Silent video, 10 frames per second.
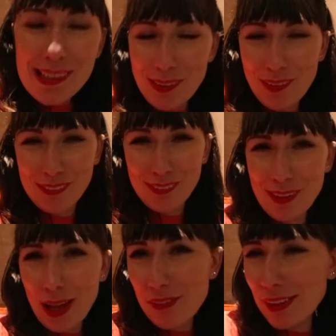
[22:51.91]
because
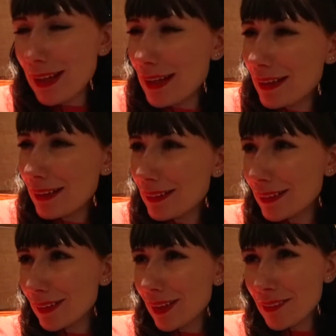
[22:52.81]
I feel like
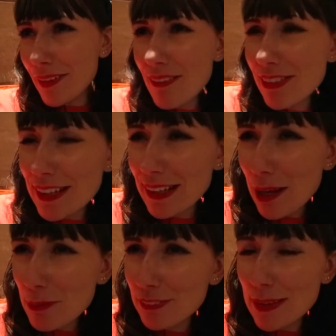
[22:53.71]
I don't really eat that
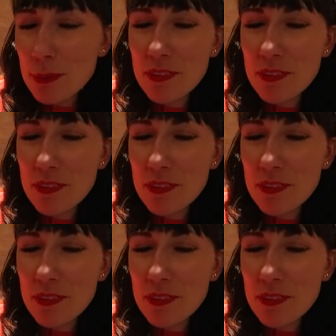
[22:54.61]
much today.